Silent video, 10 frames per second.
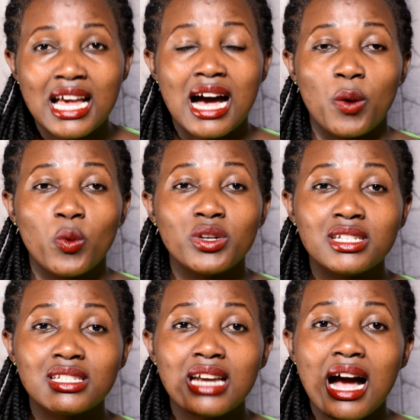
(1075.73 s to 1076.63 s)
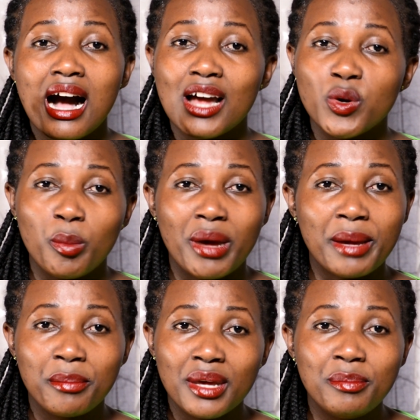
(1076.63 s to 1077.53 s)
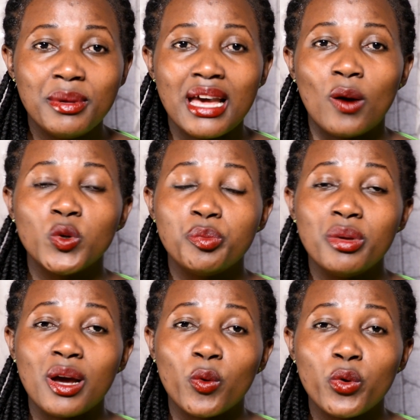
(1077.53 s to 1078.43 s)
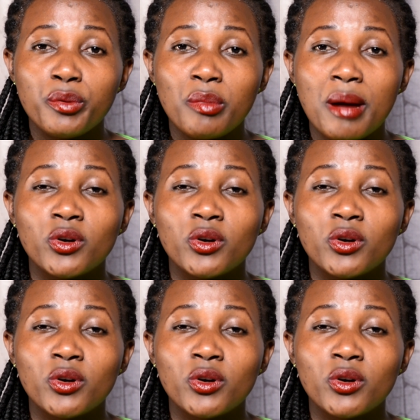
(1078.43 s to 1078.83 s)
I won't handle my baby. I won't be a good mom.